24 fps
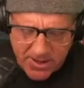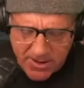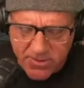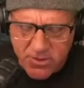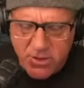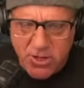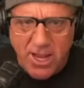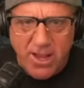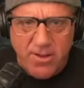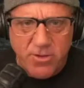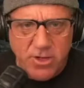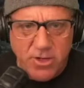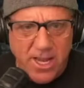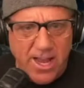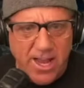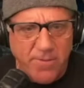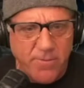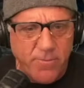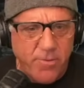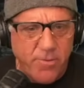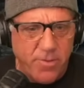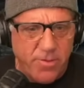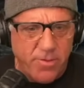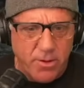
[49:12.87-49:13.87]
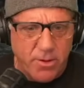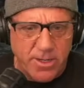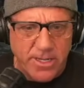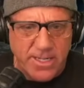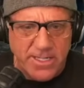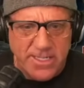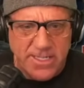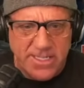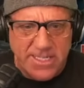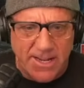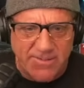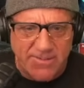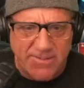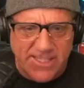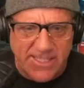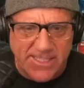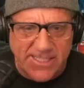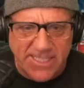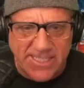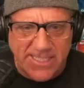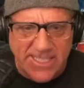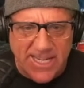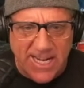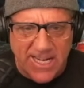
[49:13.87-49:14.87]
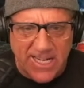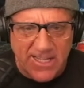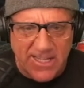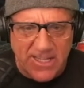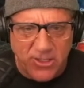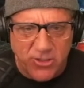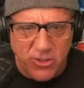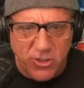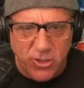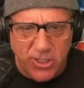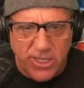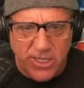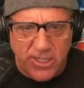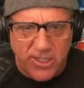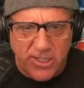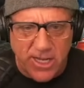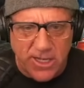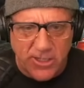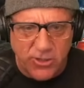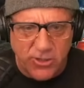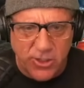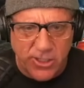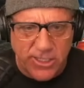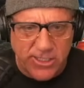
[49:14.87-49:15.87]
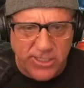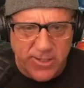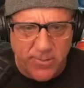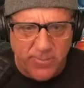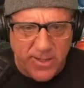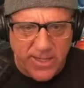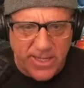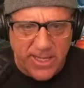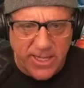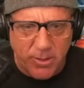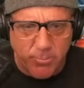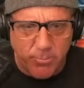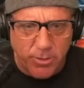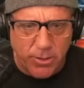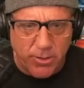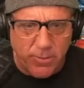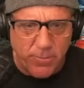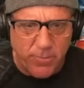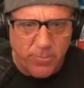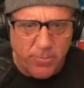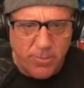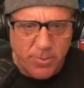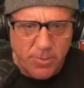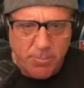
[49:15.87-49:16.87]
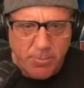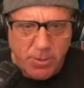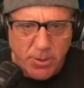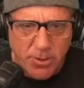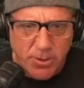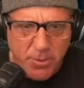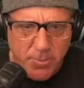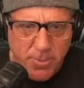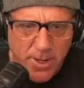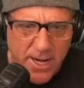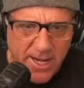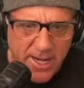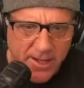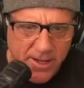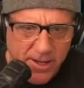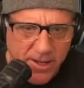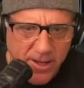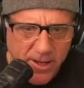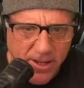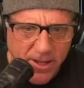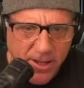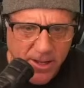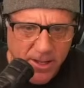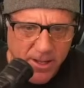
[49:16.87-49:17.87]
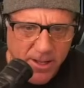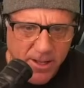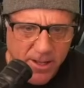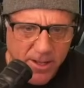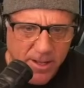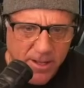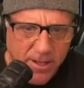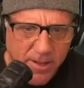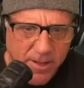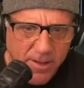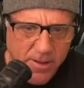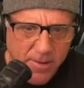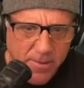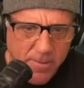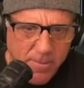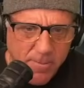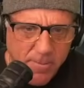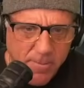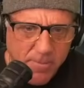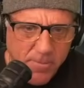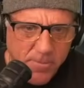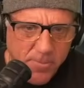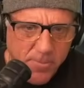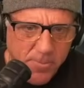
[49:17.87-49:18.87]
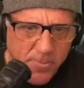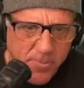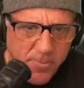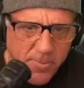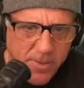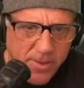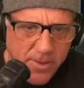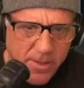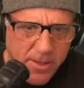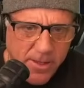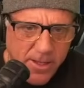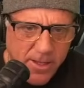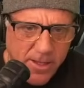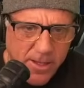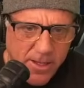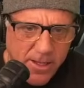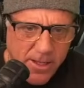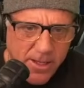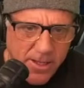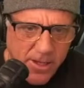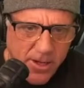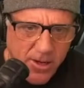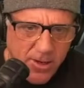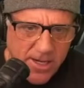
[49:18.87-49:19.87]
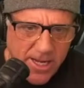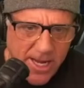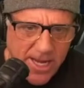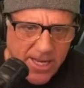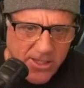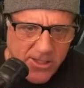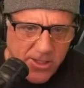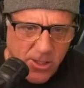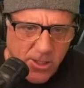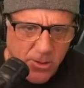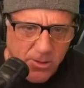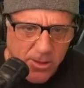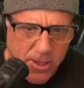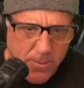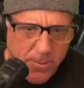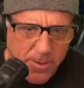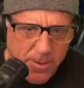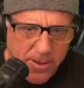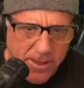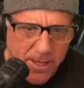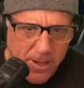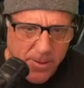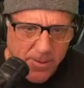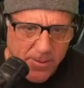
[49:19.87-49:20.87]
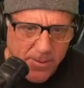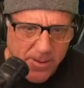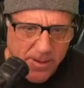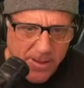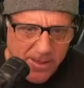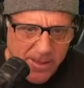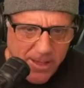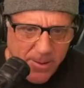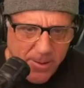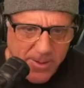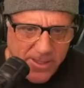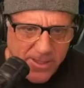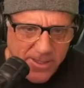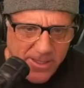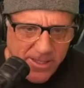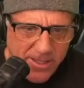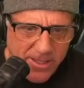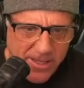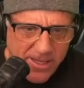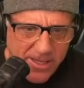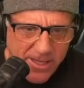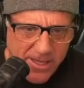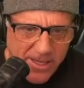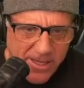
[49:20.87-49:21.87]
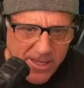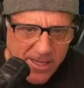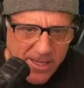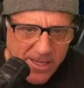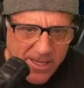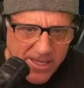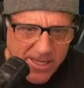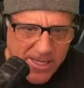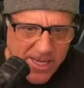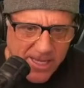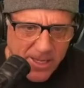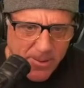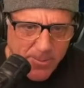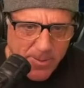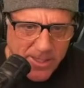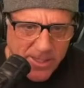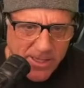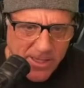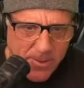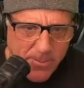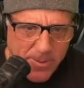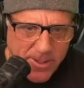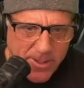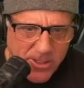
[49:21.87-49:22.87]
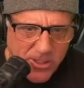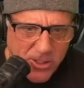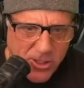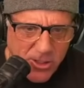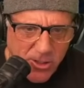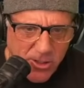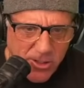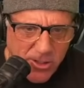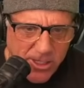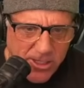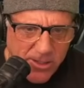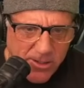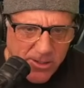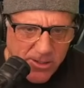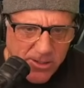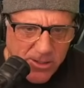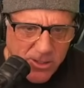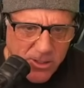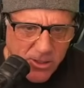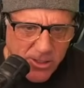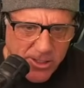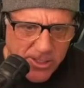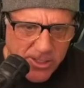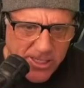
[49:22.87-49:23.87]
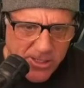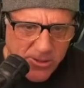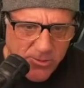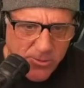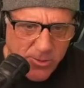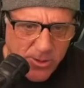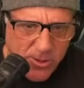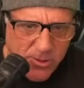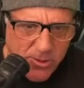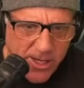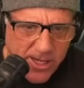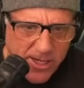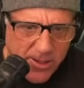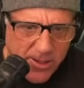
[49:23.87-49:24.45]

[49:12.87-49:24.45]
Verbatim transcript: yeah, do you have thirty? Do you have sixty seconds? I'll show you. I'll show you something. I can. I mind. can ask Miss for a pass to my next class. Okay, so let, it's, let, it's let not me, very far. Yeah, let me let me just show you show you this real quick.